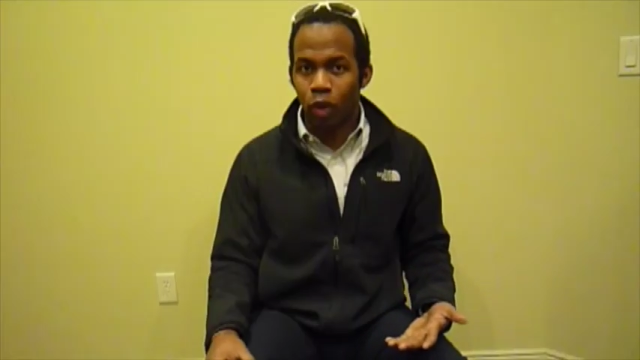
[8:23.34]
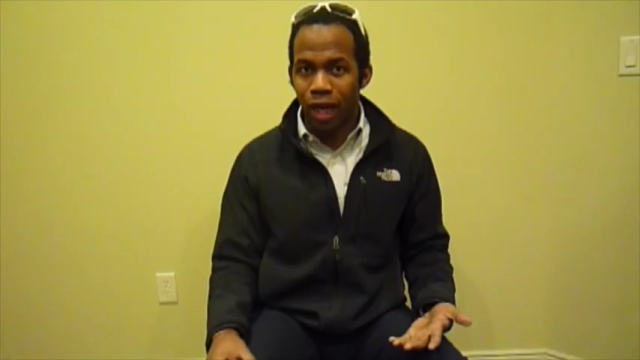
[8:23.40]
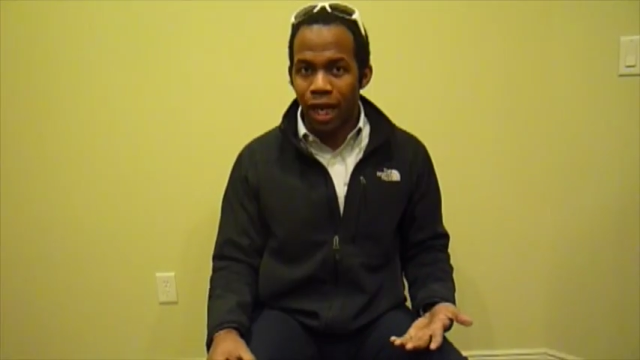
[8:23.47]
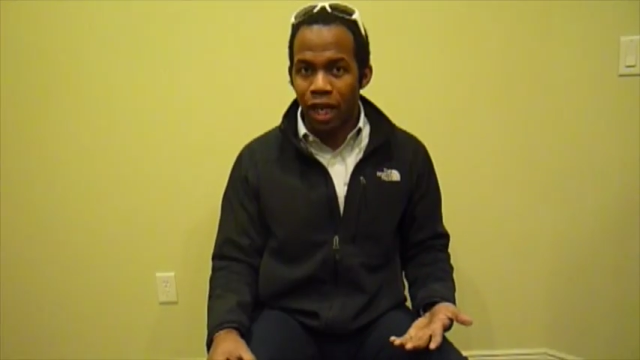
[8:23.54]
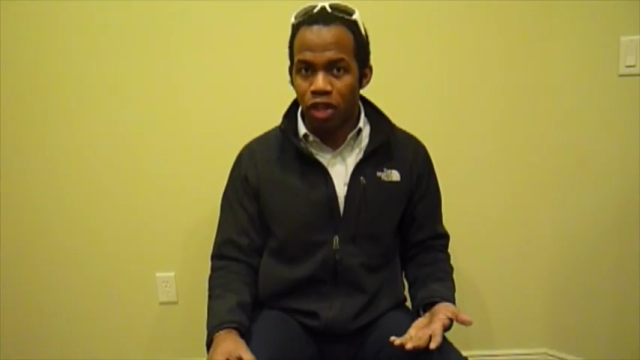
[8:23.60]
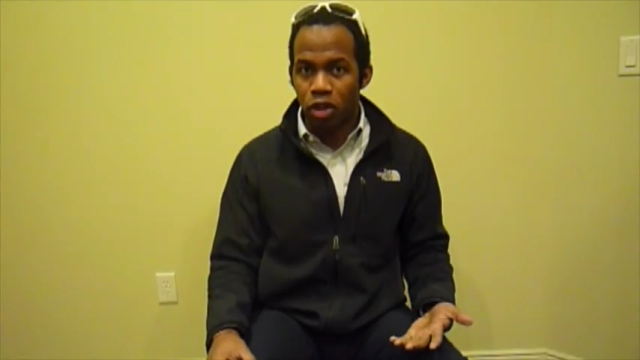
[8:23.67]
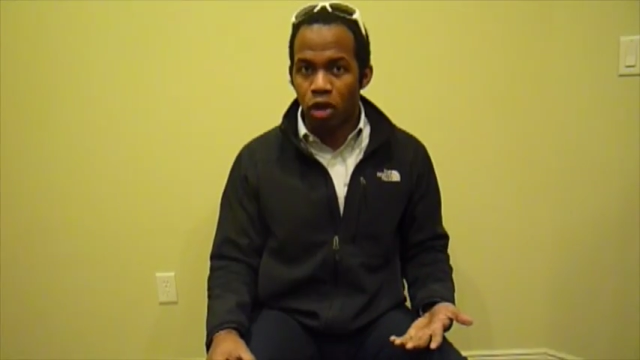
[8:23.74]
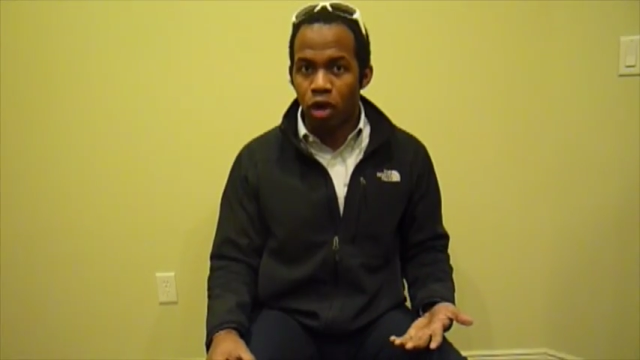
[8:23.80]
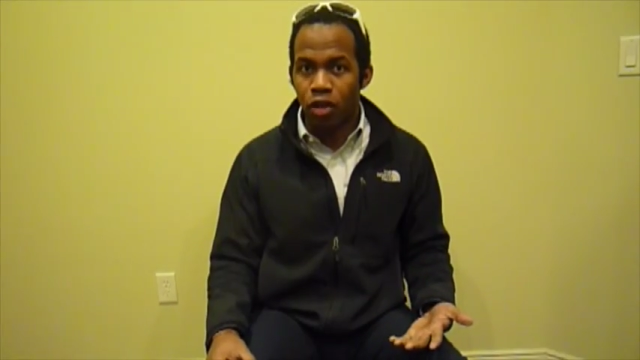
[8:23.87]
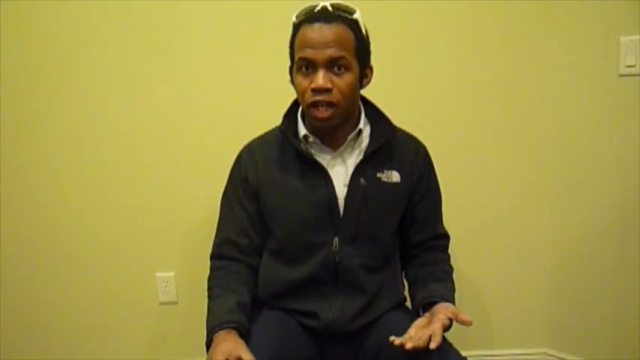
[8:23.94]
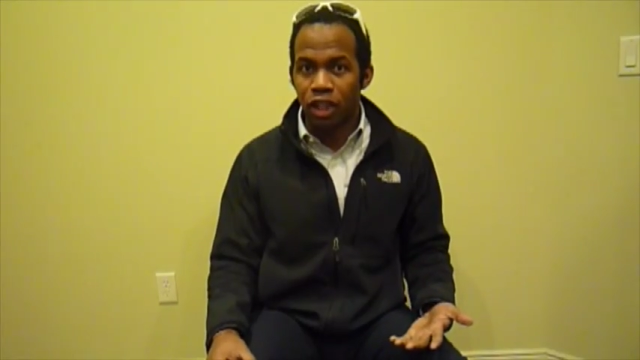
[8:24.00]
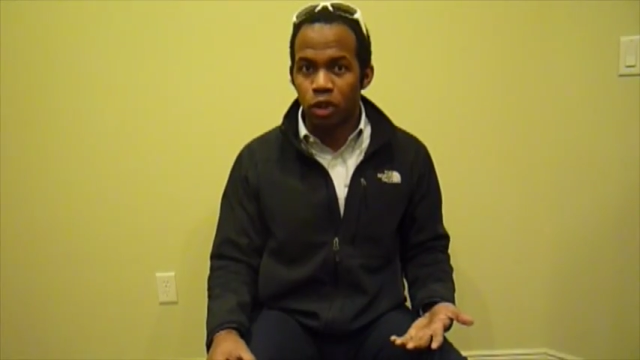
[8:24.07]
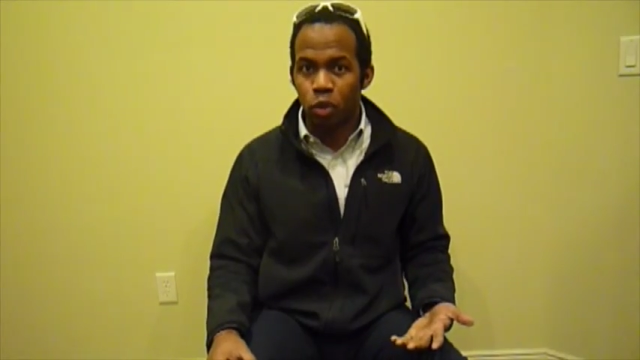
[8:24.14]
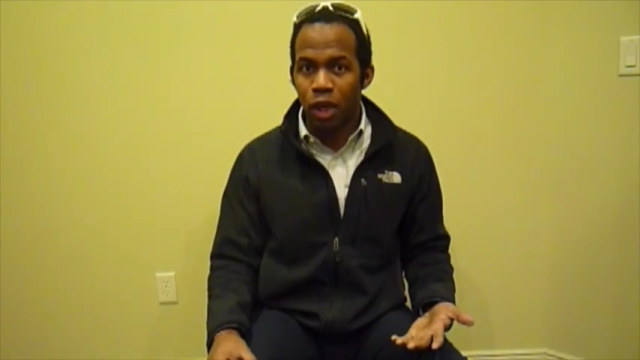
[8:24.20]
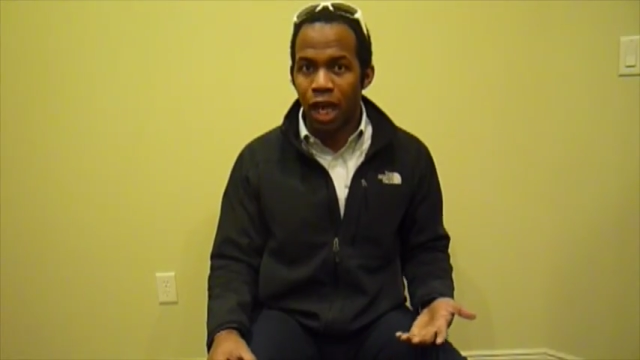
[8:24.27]
triathlon
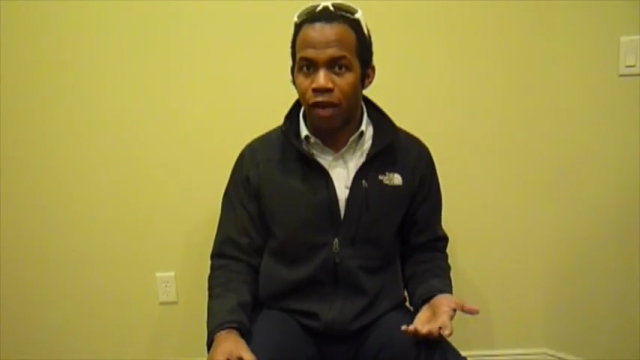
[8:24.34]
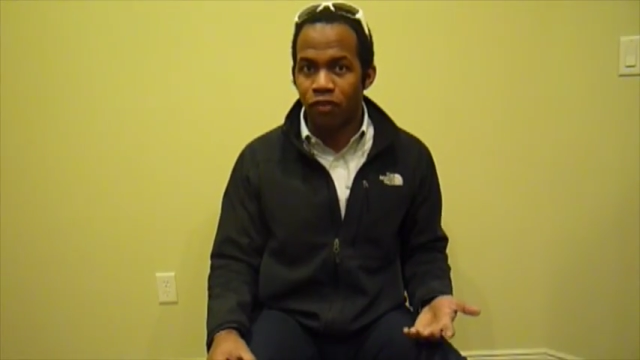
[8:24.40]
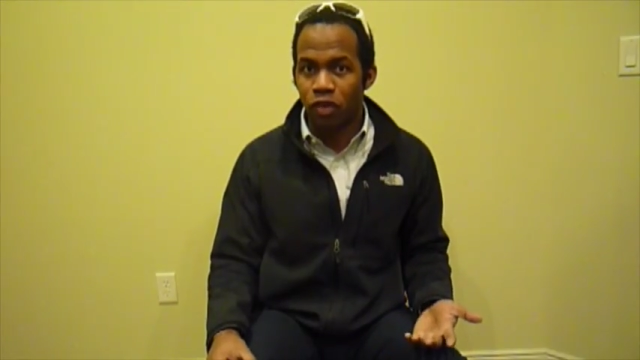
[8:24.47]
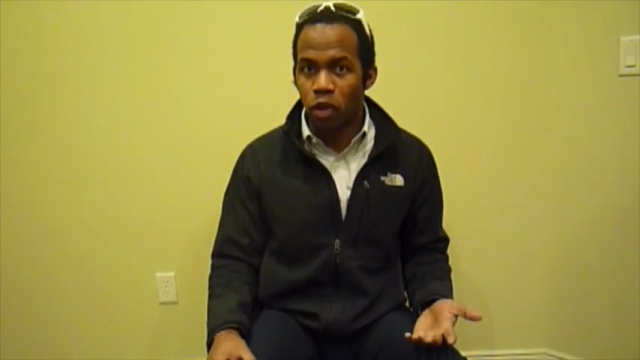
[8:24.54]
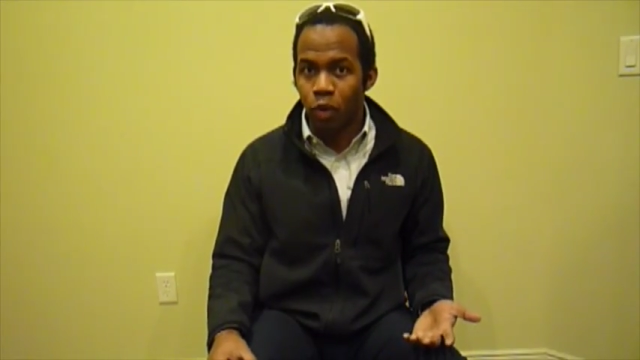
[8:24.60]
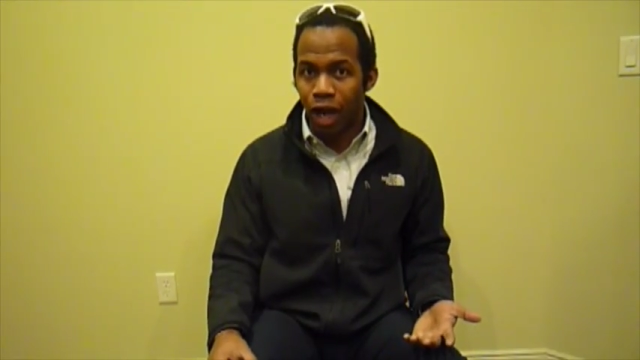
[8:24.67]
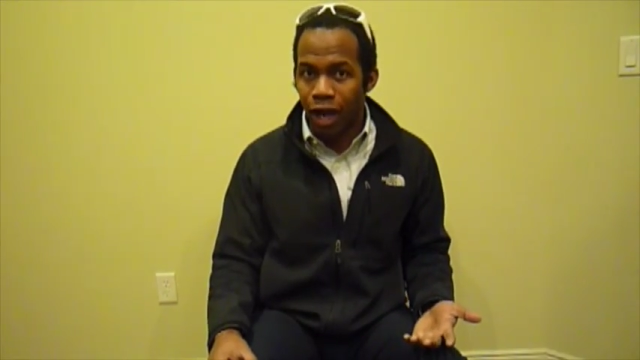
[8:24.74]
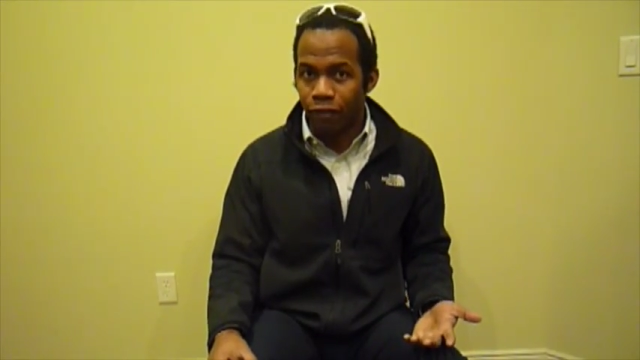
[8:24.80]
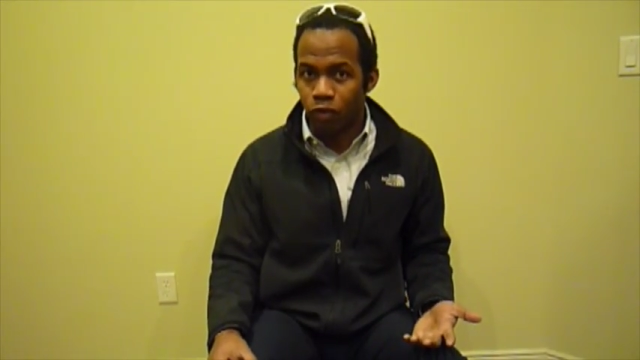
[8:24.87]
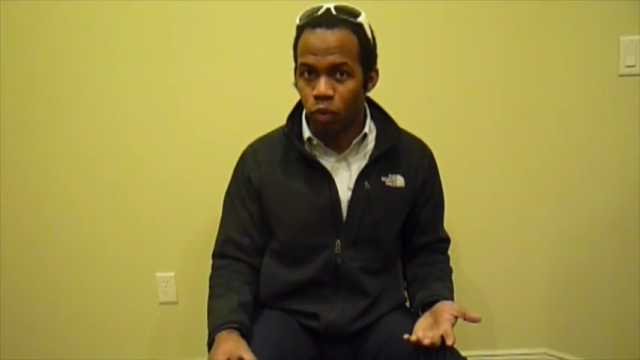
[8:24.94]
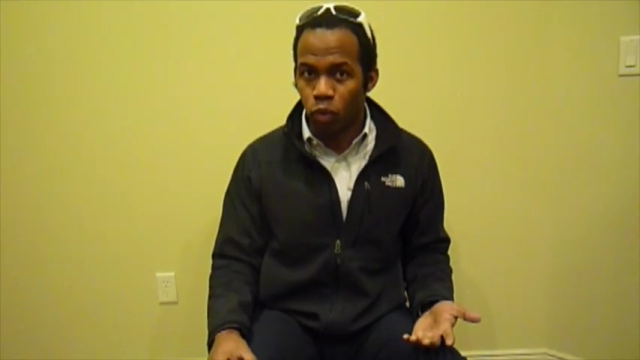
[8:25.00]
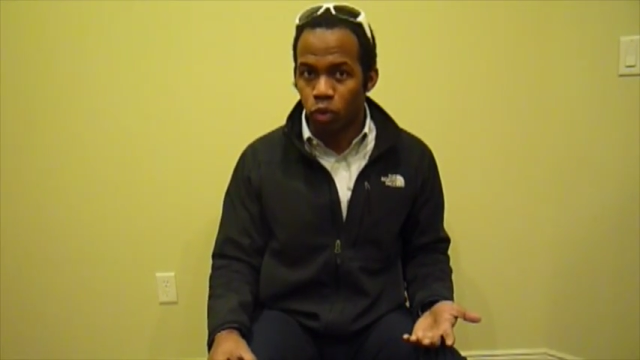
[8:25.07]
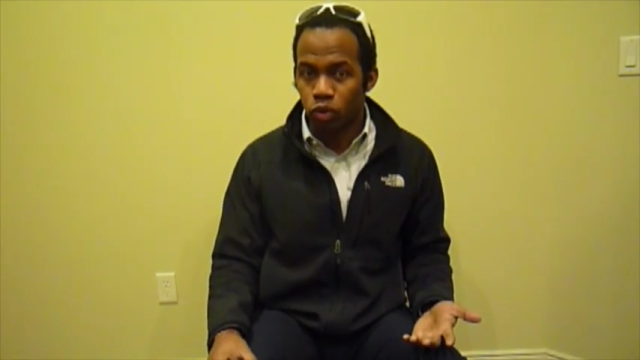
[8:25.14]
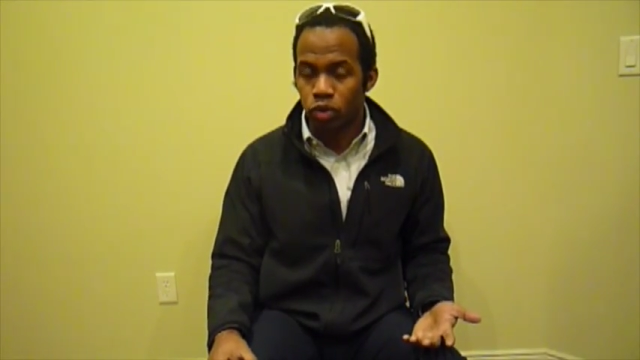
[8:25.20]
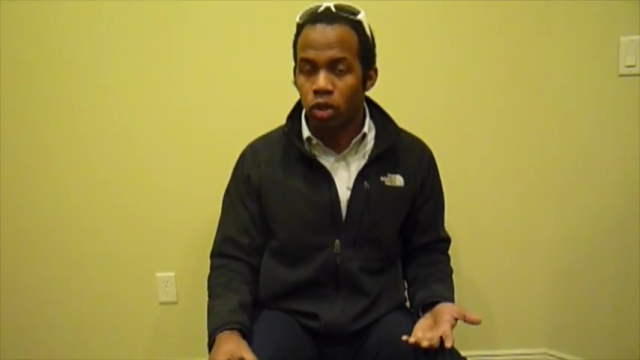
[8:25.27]
that you have to do
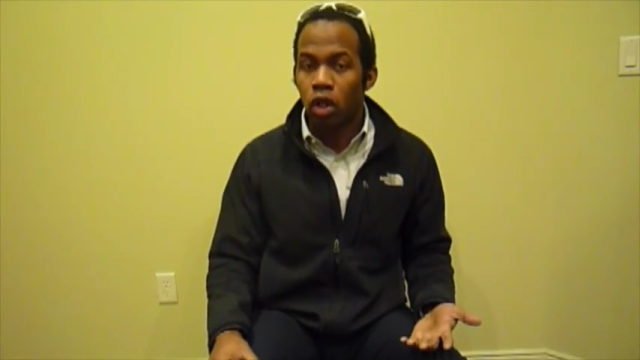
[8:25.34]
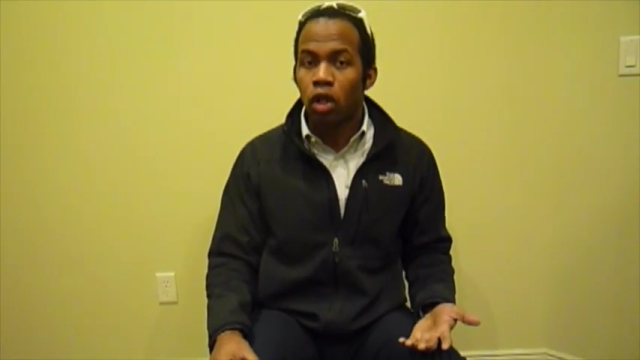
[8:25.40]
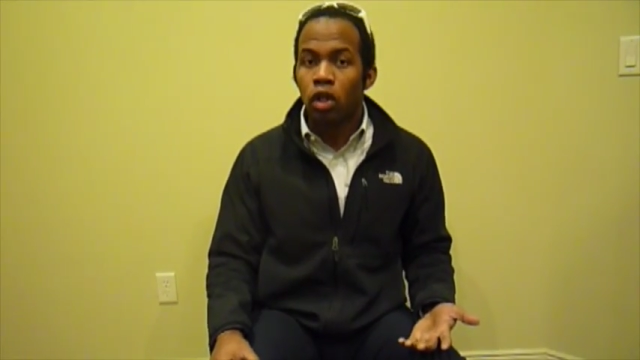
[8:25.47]
afterwards.